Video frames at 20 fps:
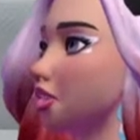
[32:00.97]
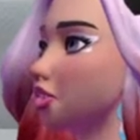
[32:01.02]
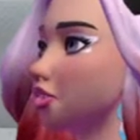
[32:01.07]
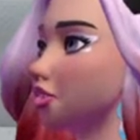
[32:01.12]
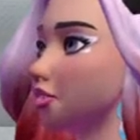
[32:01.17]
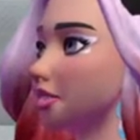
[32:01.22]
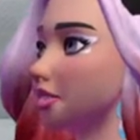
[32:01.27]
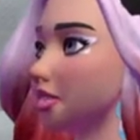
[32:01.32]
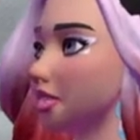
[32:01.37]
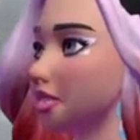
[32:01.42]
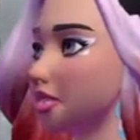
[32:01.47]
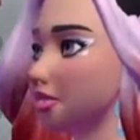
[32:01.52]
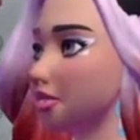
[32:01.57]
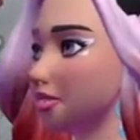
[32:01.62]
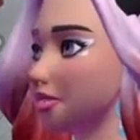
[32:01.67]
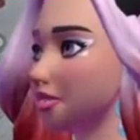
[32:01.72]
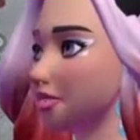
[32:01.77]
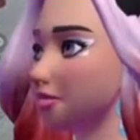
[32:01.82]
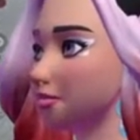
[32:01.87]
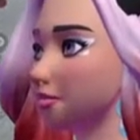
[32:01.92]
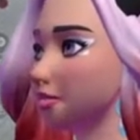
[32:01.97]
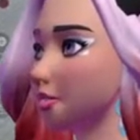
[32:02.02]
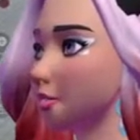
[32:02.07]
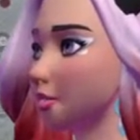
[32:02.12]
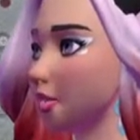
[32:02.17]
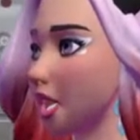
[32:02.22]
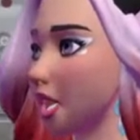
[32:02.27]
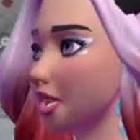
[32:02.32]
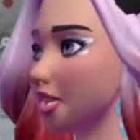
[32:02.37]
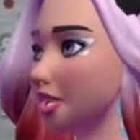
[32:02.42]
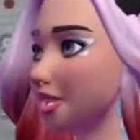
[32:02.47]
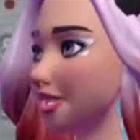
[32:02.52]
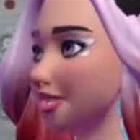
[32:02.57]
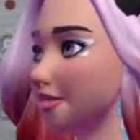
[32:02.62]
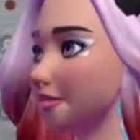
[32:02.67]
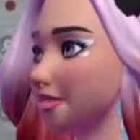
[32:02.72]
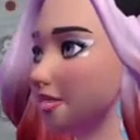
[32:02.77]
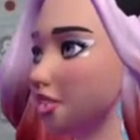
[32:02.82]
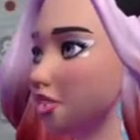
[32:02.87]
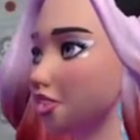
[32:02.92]
have a little look at what kind of
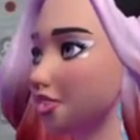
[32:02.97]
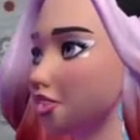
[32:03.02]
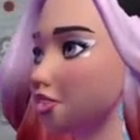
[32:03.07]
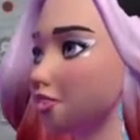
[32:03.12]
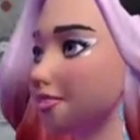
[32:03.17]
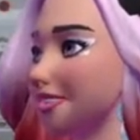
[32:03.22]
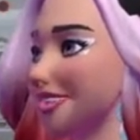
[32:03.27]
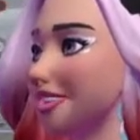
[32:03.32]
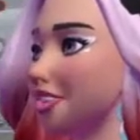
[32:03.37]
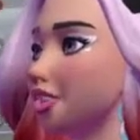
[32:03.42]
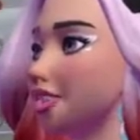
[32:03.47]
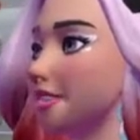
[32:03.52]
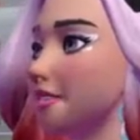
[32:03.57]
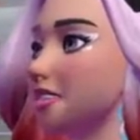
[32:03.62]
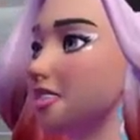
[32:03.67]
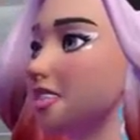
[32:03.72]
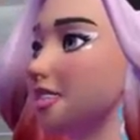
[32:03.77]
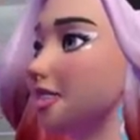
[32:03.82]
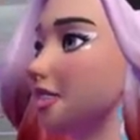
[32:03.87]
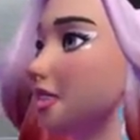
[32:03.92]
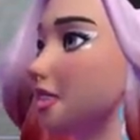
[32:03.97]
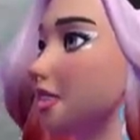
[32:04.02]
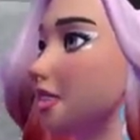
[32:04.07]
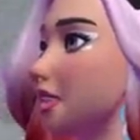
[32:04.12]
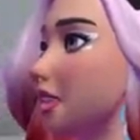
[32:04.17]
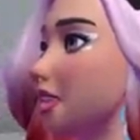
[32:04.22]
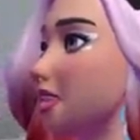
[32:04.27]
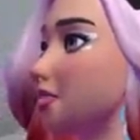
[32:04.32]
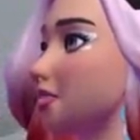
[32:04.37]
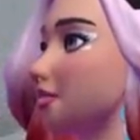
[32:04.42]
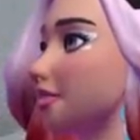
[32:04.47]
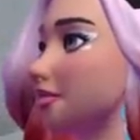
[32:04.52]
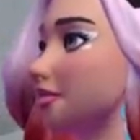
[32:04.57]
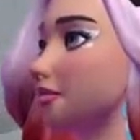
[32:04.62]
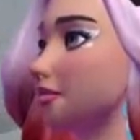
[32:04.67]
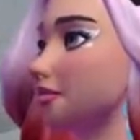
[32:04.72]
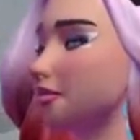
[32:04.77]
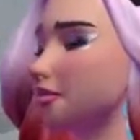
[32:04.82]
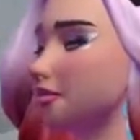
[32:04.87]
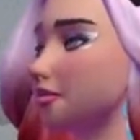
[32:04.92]
difference that's made. So if we turn off X-ray.
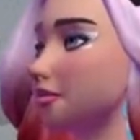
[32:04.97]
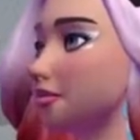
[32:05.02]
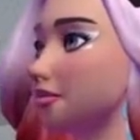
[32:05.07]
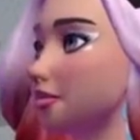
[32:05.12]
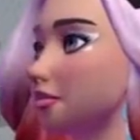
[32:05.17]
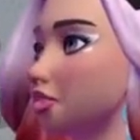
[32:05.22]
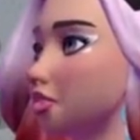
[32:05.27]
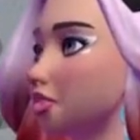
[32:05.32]
So